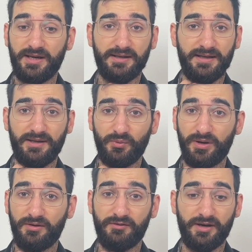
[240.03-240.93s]
can,
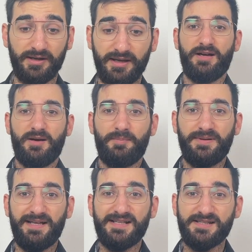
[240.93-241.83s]
whenever I can.
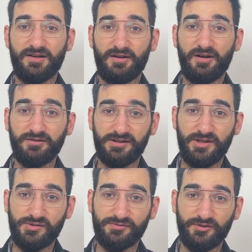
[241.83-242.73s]
But that's not all the
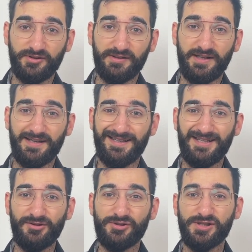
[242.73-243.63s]
news for today.
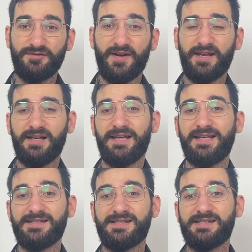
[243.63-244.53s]
NIO just finally
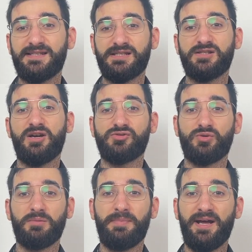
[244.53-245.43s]
hit
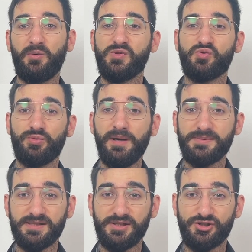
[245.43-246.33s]
600 battery swap
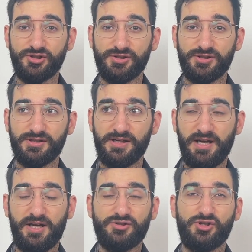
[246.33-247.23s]
stations.
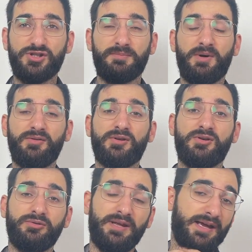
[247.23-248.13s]
Just a month
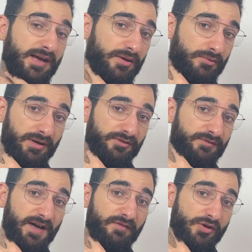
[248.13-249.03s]
ago they had around
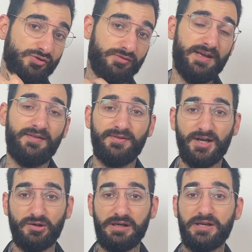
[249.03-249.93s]
500, and
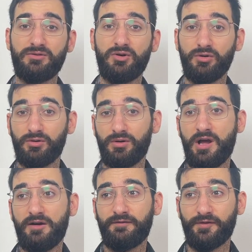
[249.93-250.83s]
their clear goal
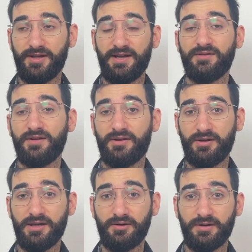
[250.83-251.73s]
for the end of the
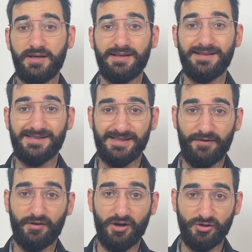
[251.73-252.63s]
year is
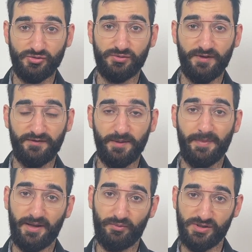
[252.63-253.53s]
750
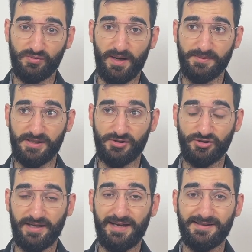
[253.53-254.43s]
battery swap
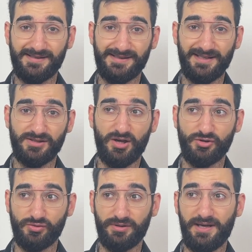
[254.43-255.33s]
stations. They hit
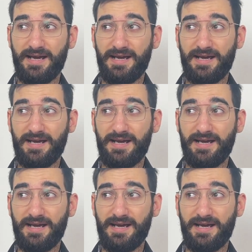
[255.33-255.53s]
600.